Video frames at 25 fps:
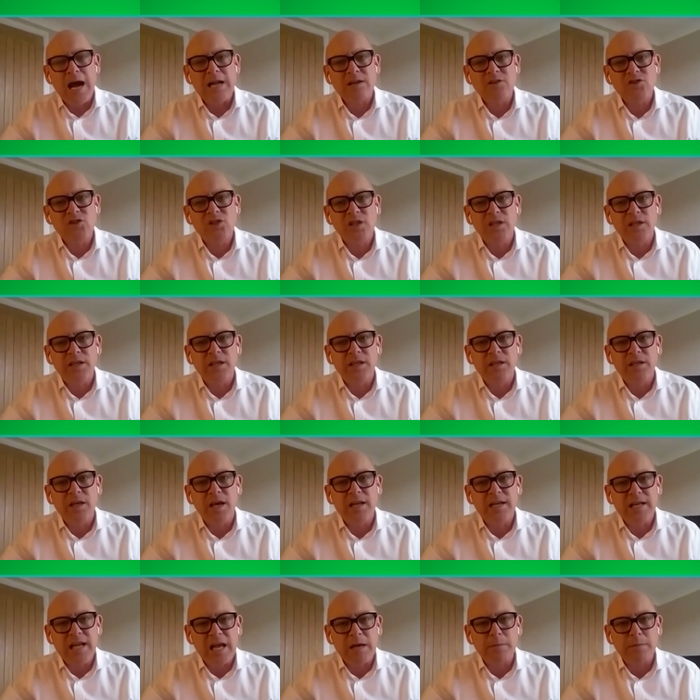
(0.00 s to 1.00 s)
actually
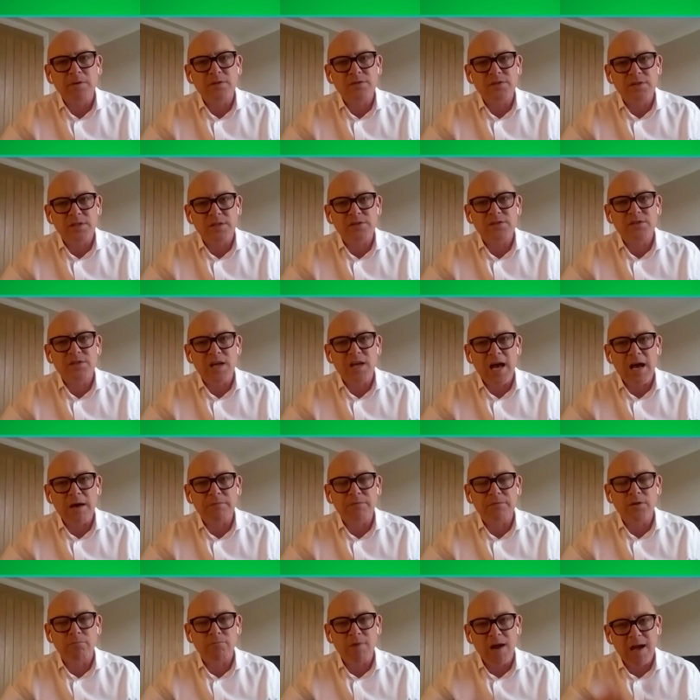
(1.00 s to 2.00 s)
enables us to
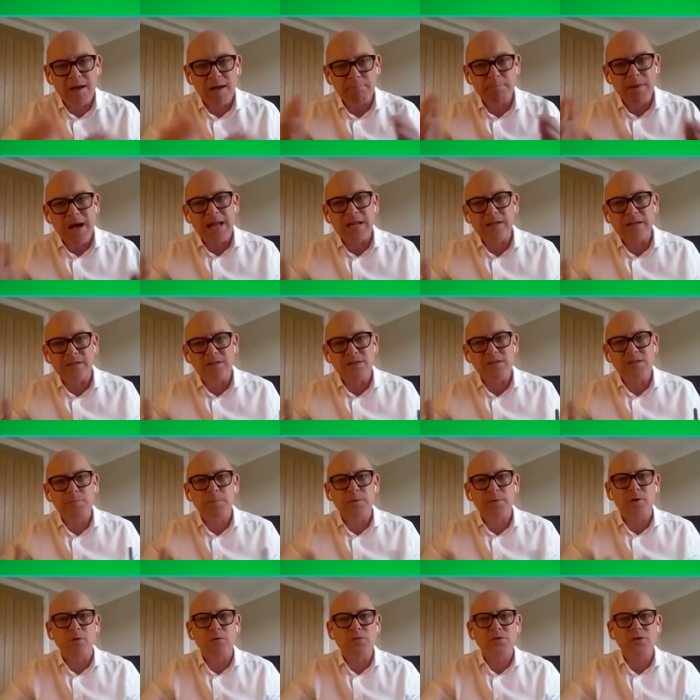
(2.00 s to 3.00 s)
have the right balance
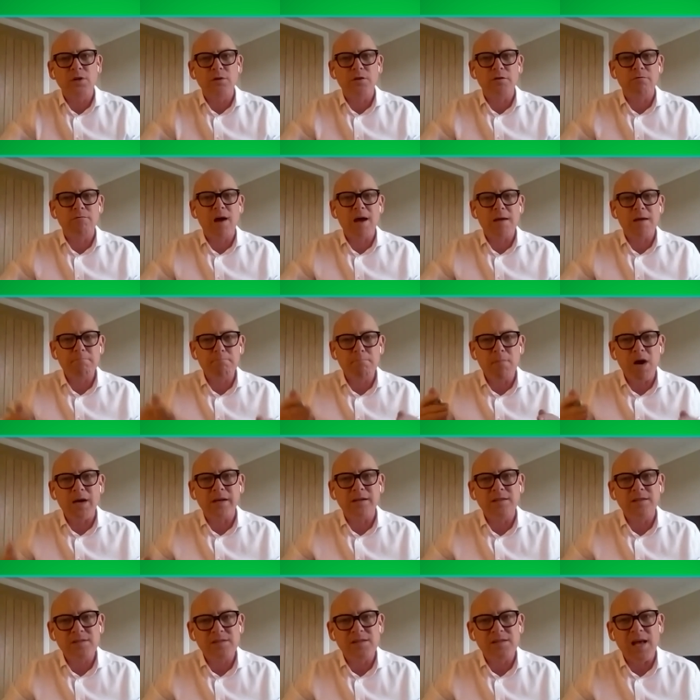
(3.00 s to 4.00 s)
but also the right
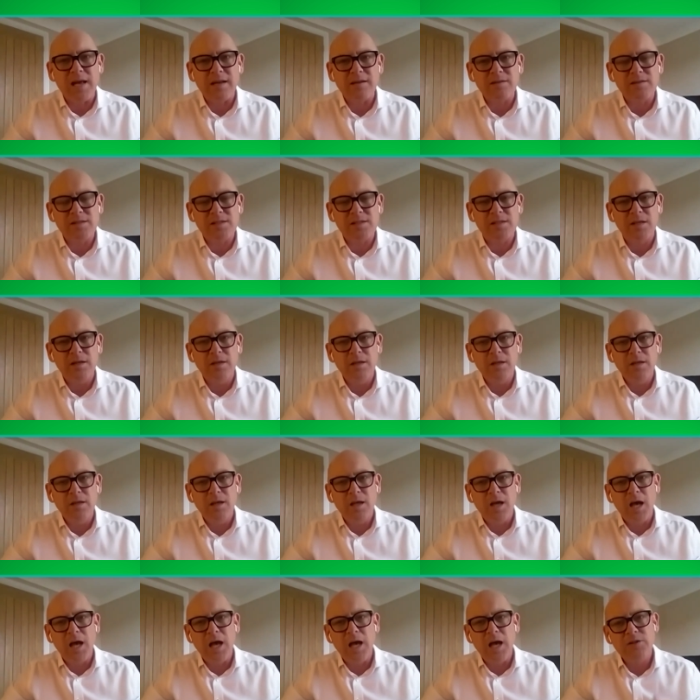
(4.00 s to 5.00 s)
mindset
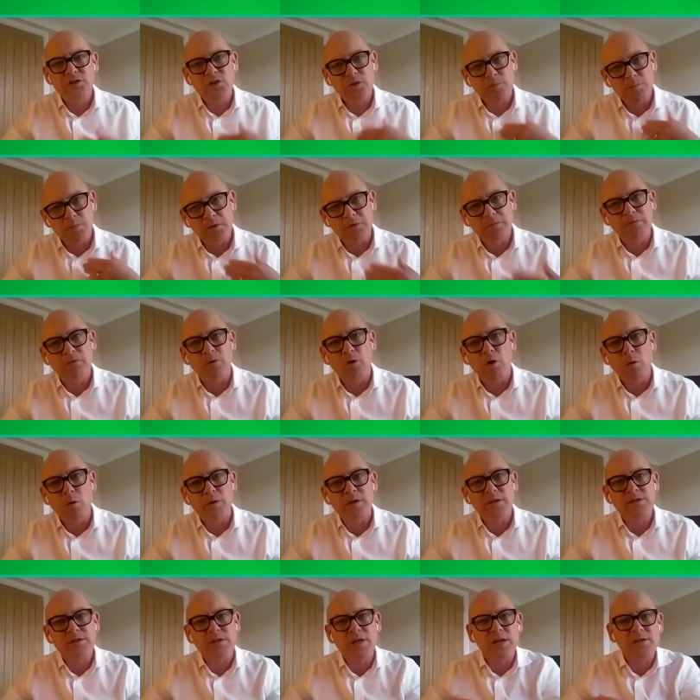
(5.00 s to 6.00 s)
uh, to move
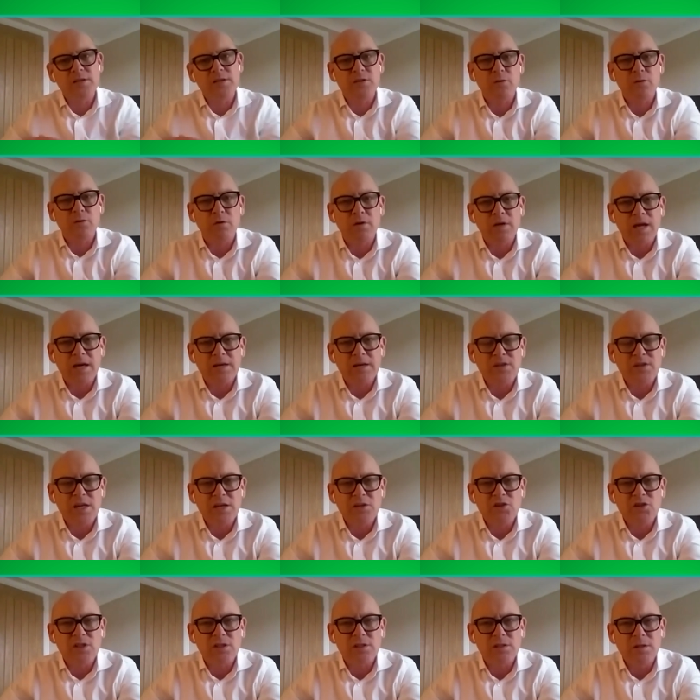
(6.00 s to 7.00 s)
forward as, as an
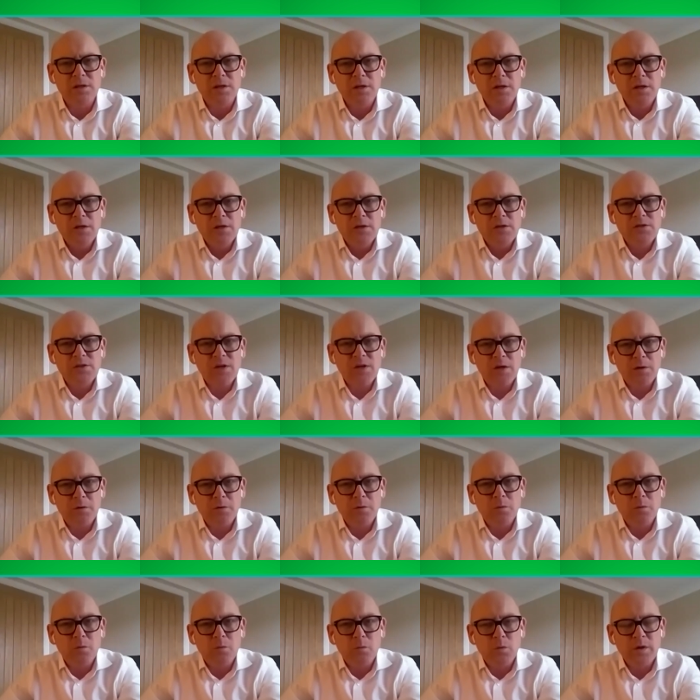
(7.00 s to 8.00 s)
organization.
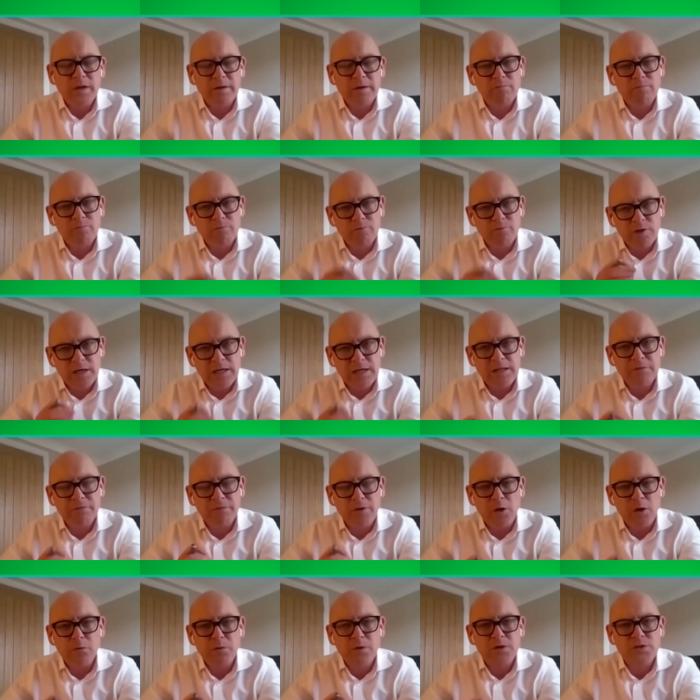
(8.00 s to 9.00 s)
So we're really
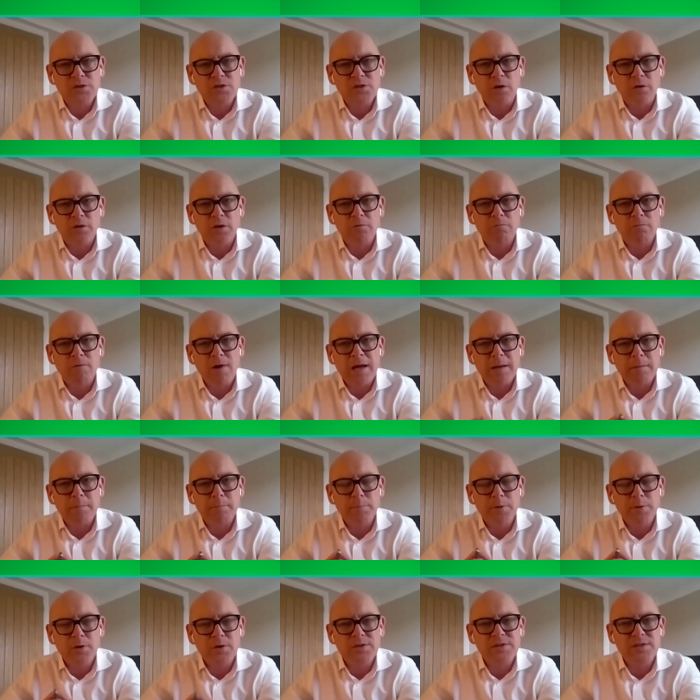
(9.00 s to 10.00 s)
focused on the right
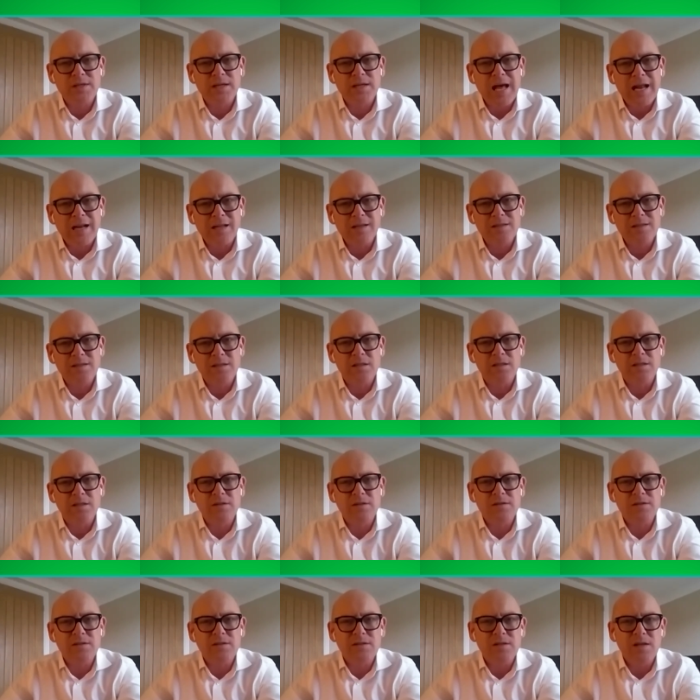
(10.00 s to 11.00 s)

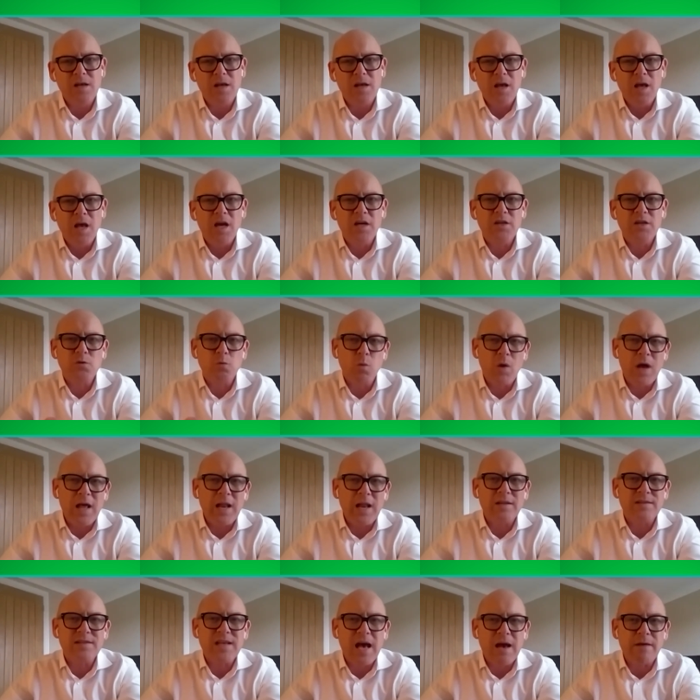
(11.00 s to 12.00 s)
personalities as
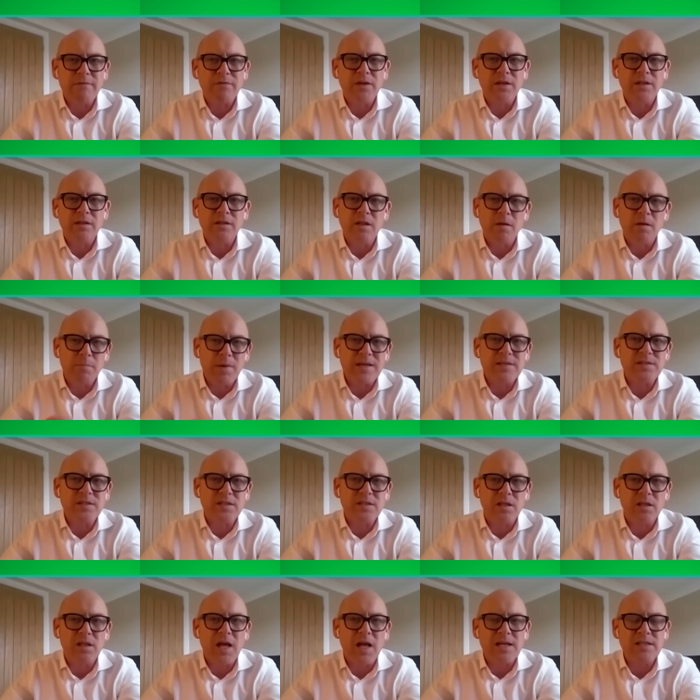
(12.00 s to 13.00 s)
well as having the best
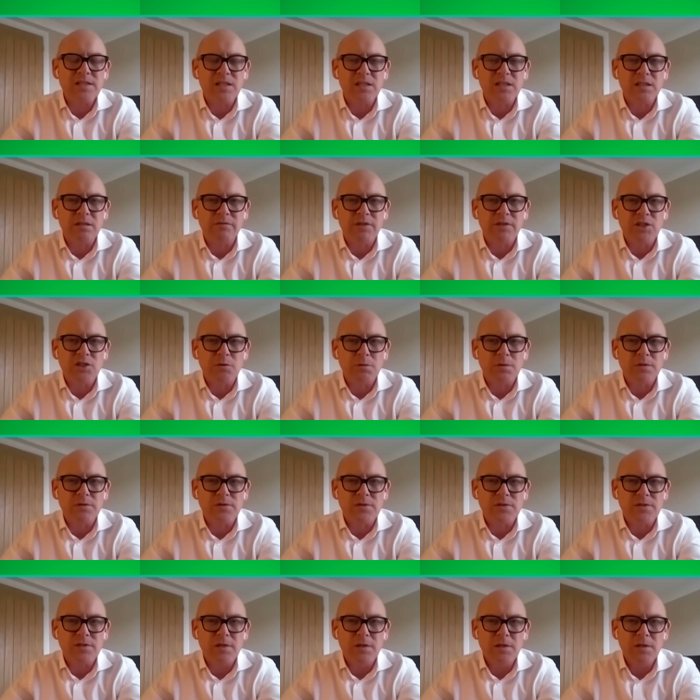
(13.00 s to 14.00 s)
in class
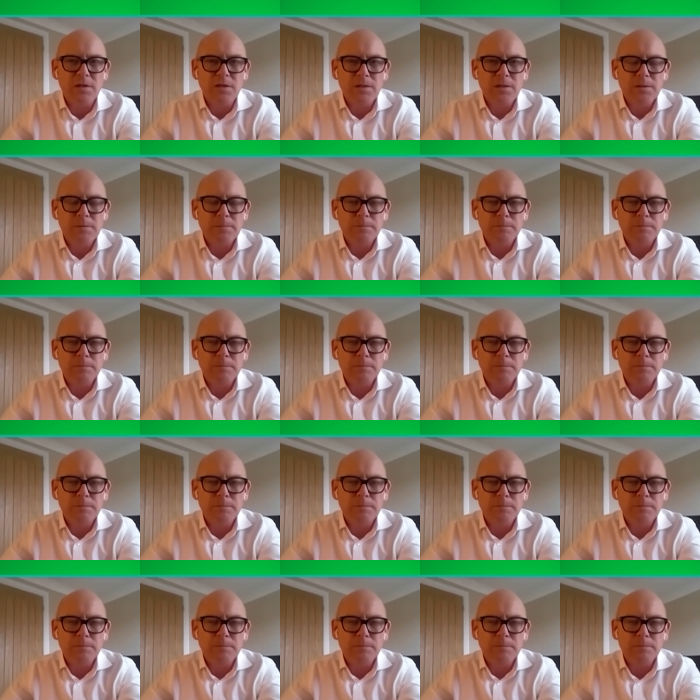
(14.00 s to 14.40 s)
individuals.